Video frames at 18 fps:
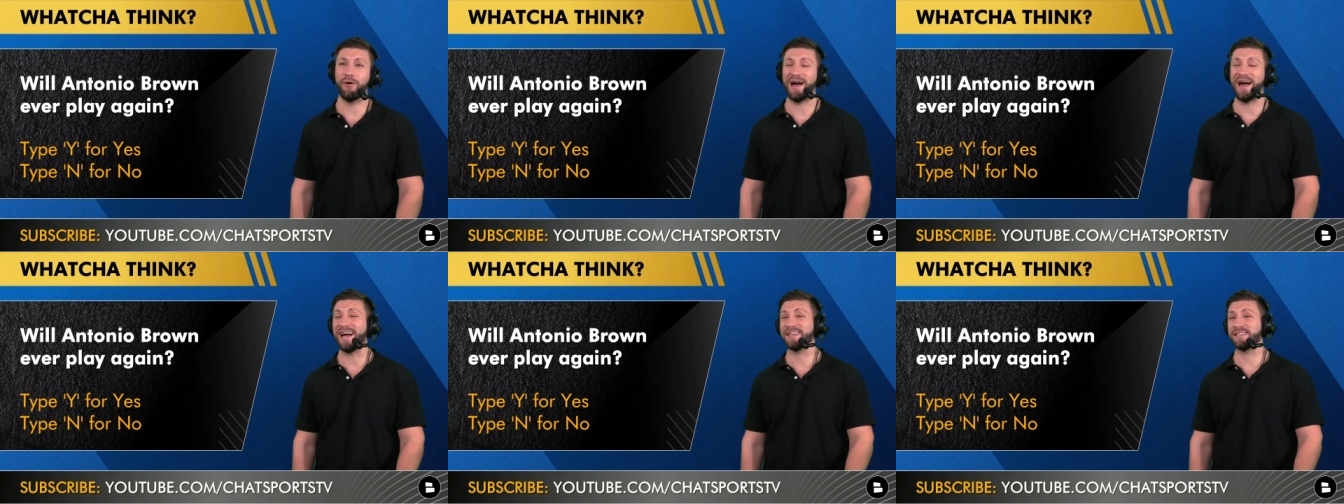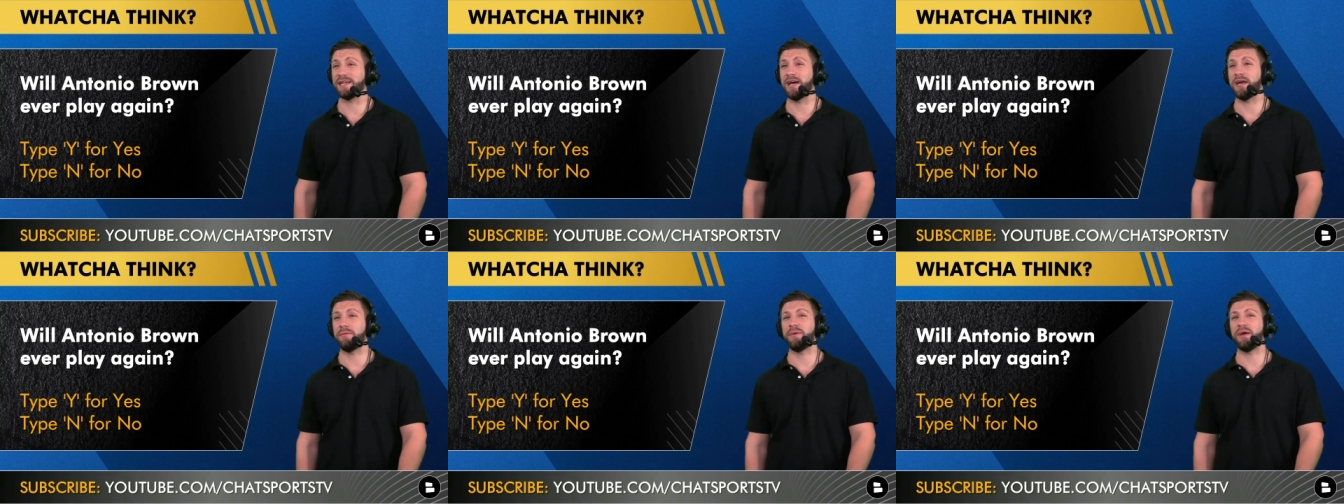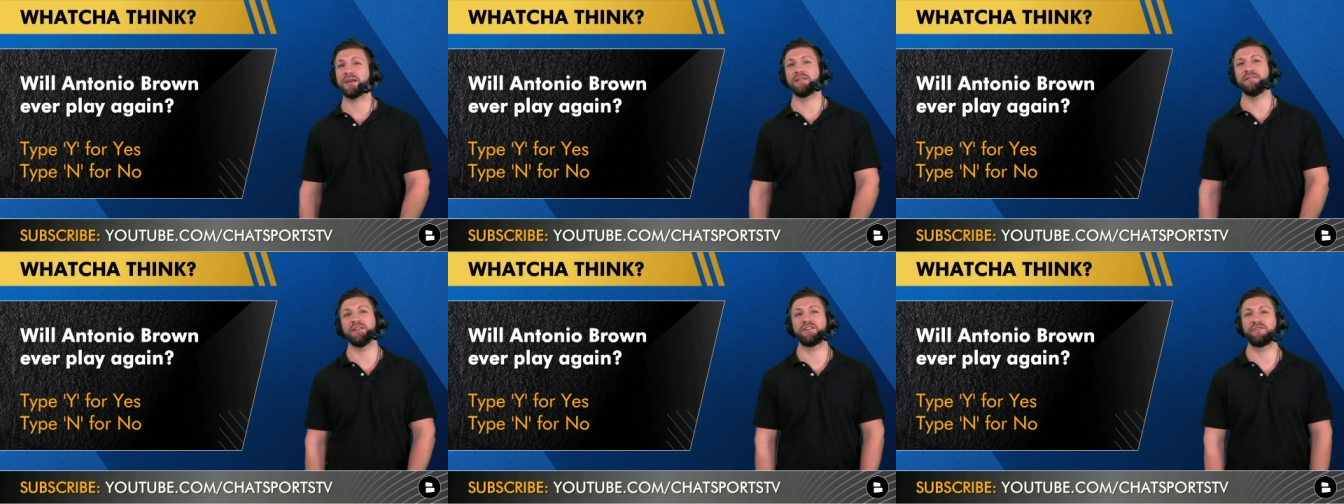As I am
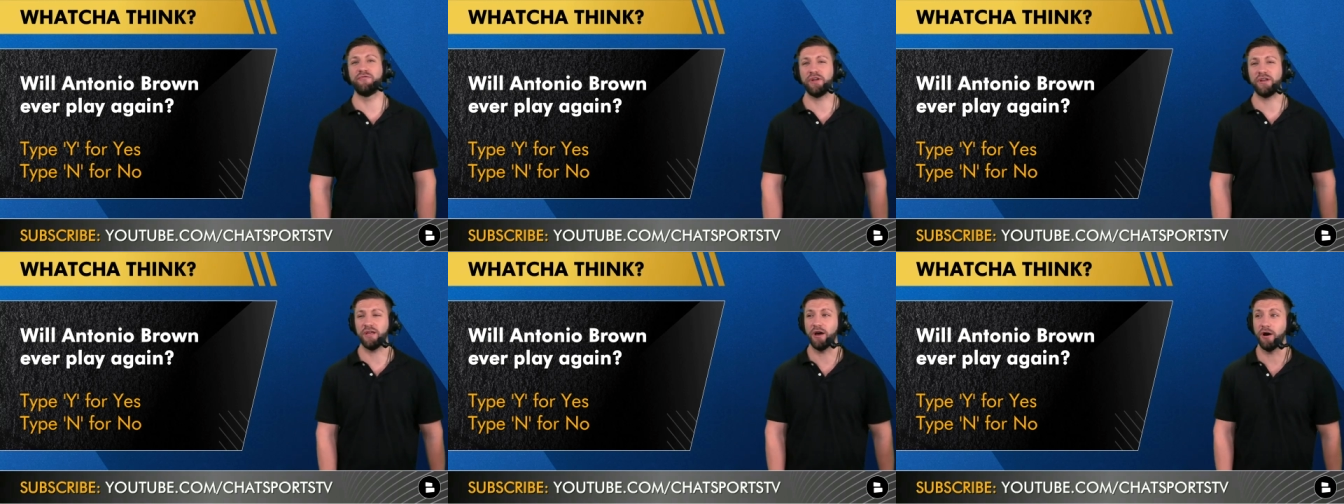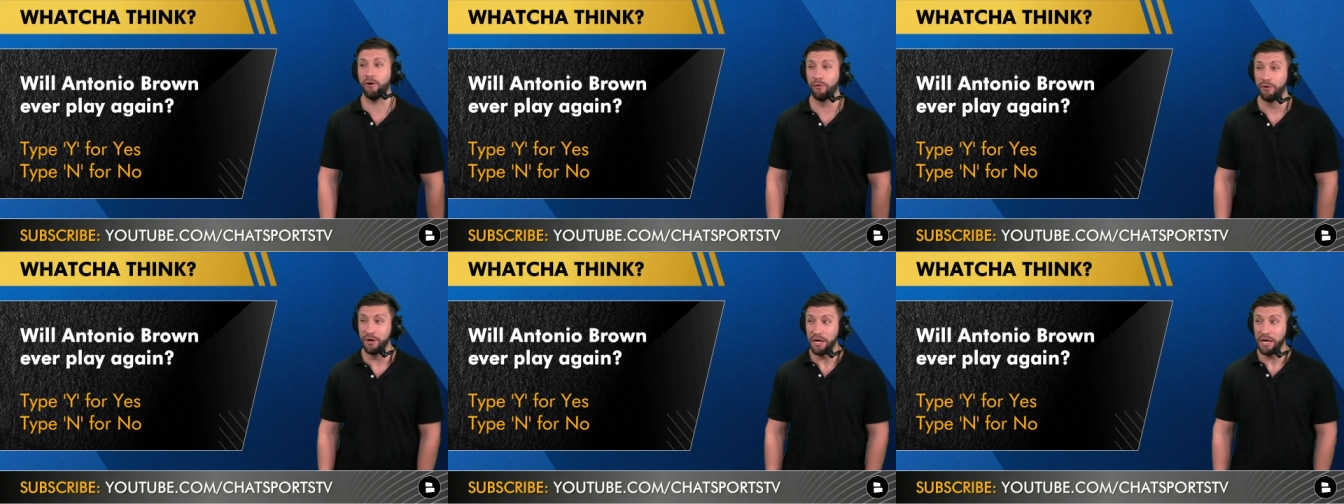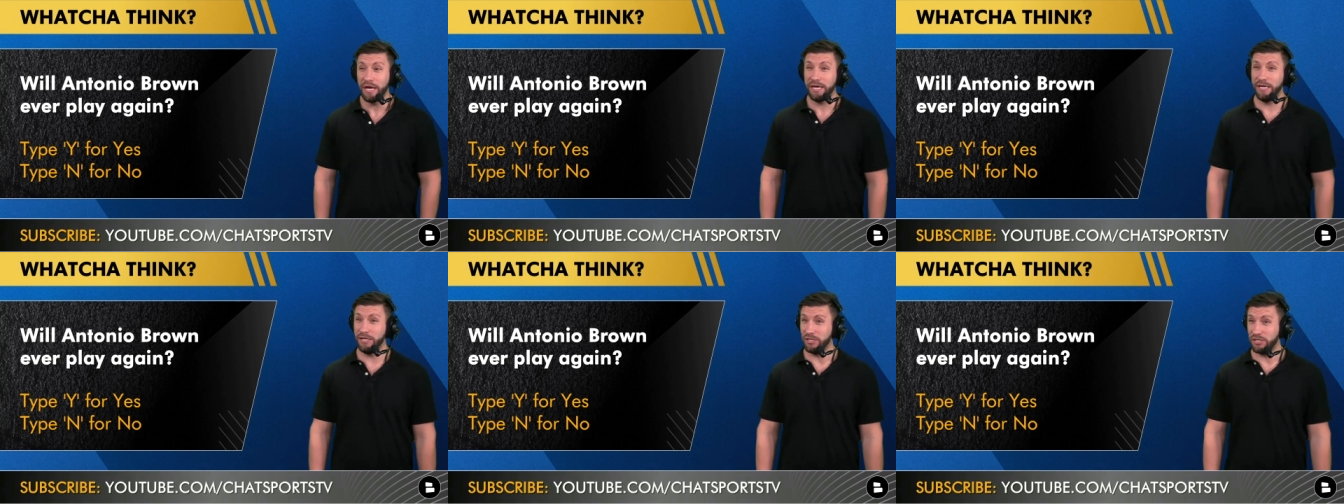making this video,
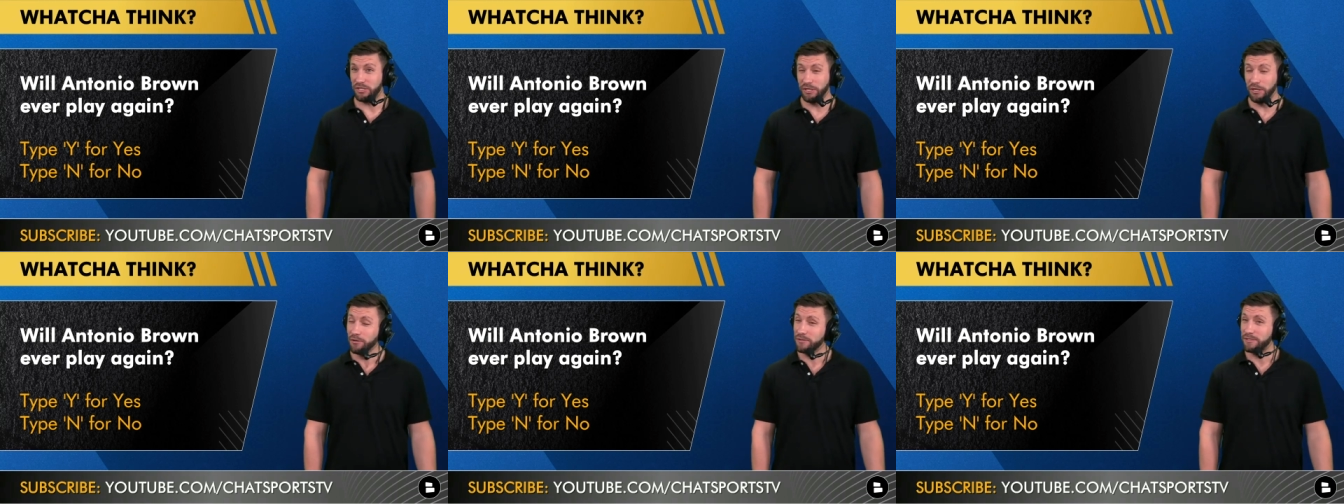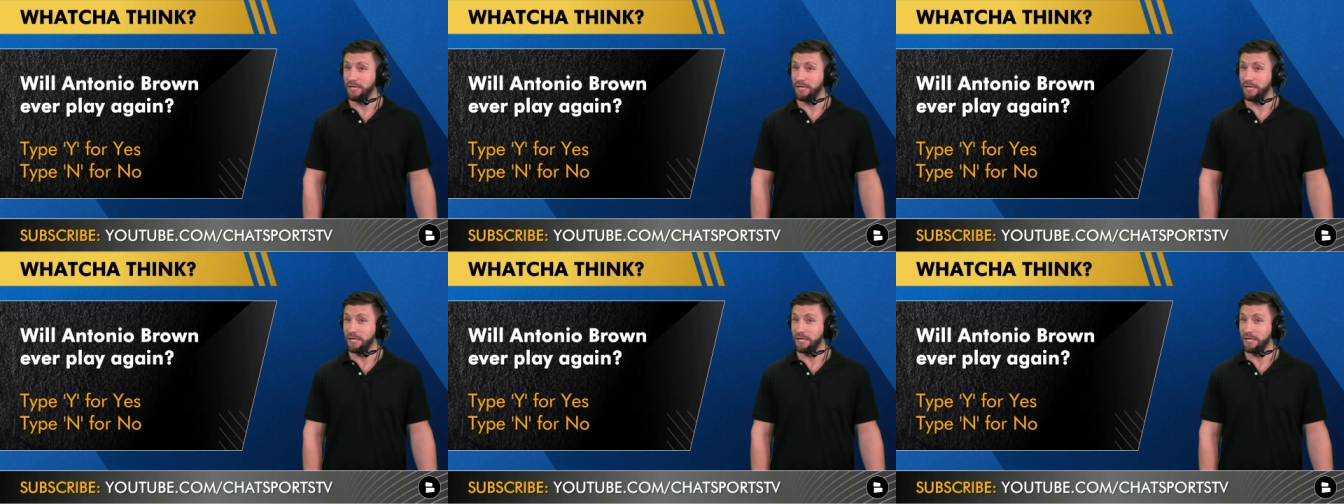he is still